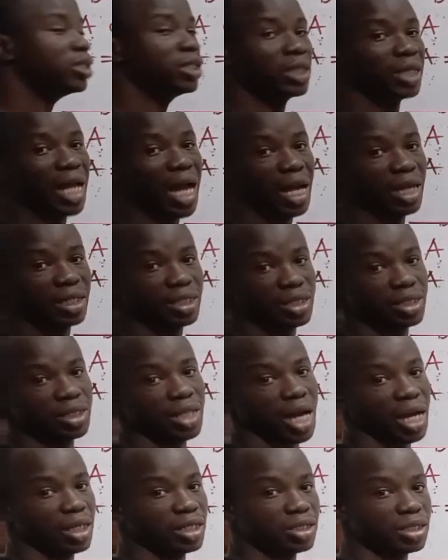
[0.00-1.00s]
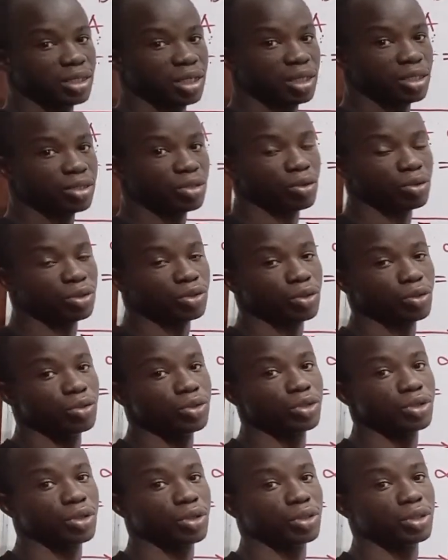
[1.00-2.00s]
the light that incident on
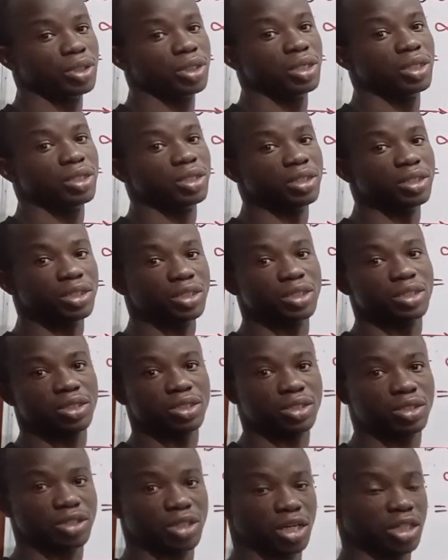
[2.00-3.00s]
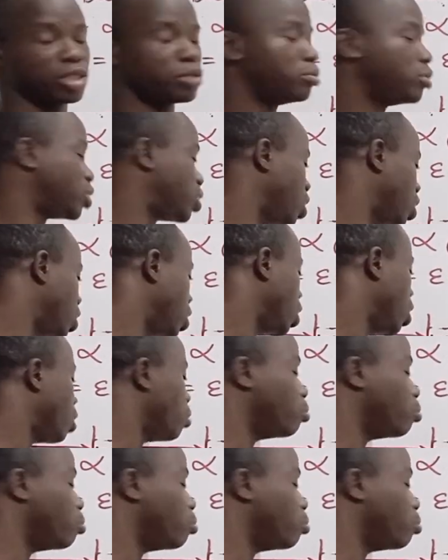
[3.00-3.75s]
solution is transmitted,